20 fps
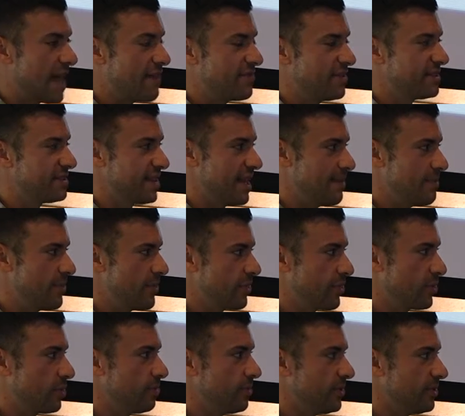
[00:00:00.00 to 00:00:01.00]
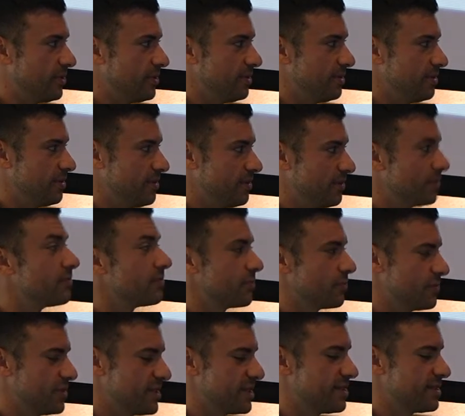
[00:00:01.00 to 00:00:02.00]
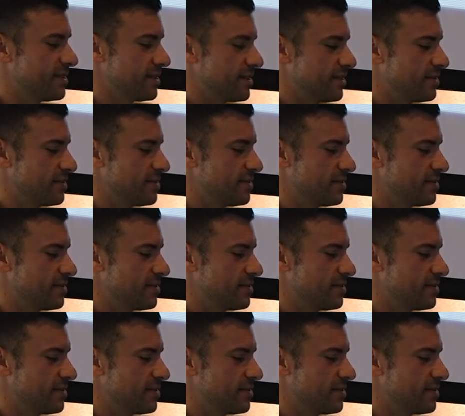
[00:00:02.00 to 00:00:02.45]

have the same thermal resistance,